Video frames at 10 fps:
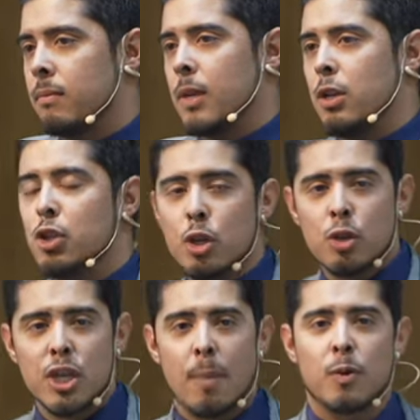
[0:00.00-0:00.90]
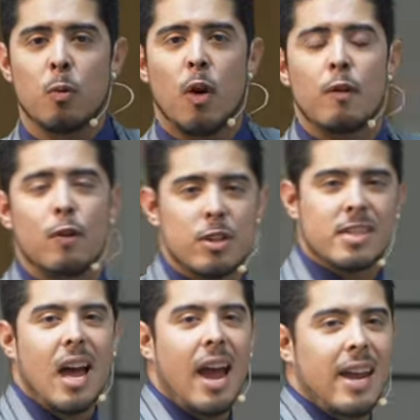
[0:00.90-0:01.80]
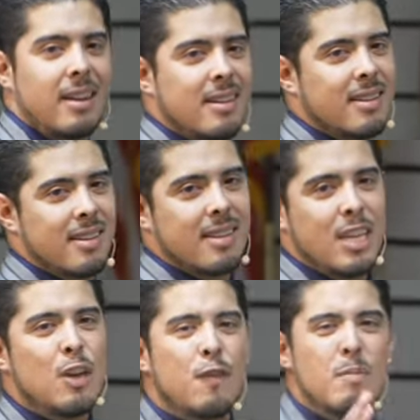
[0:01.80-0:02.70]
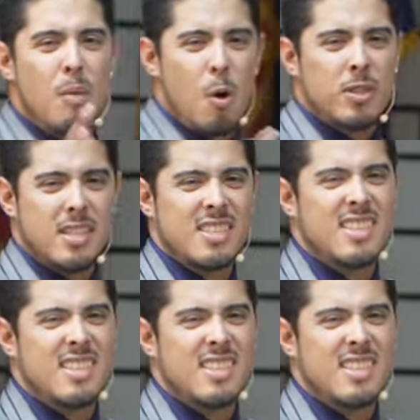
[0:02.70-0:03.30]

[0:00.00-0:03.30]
Jude chapter 1, verse 9 even Moses. The